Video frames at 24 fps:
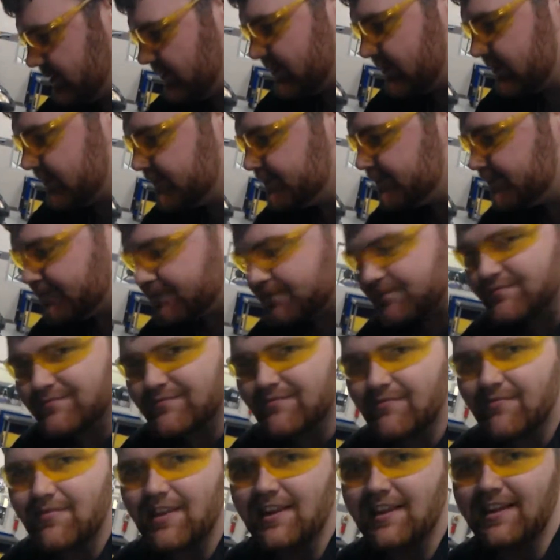the
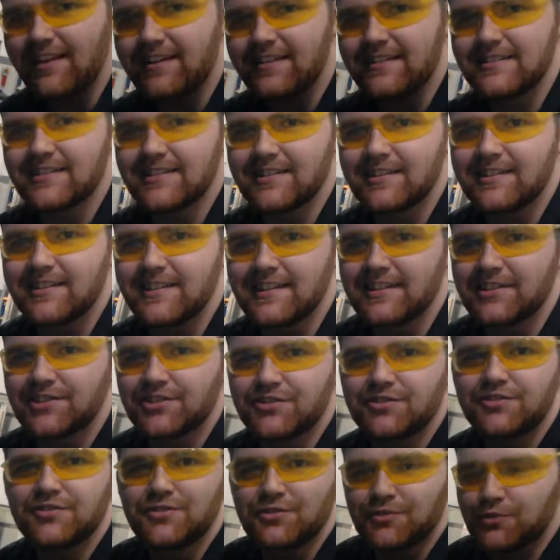into the
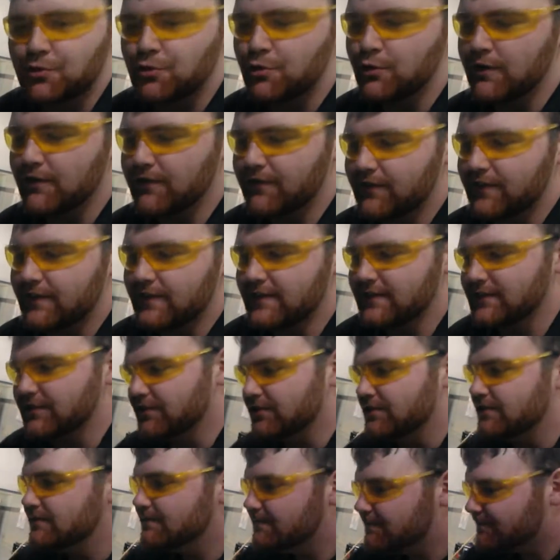engine to cool off the
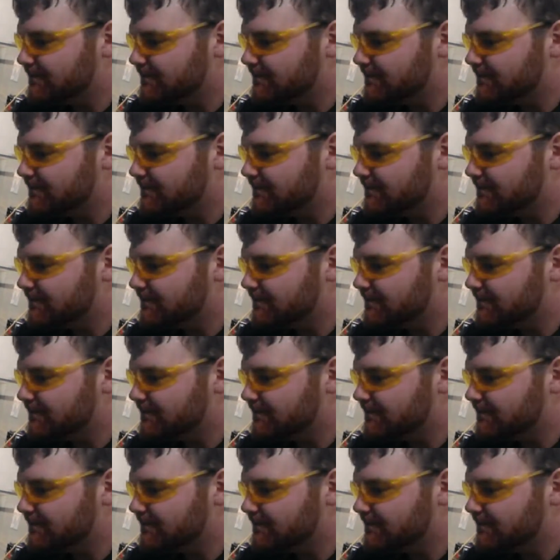engine.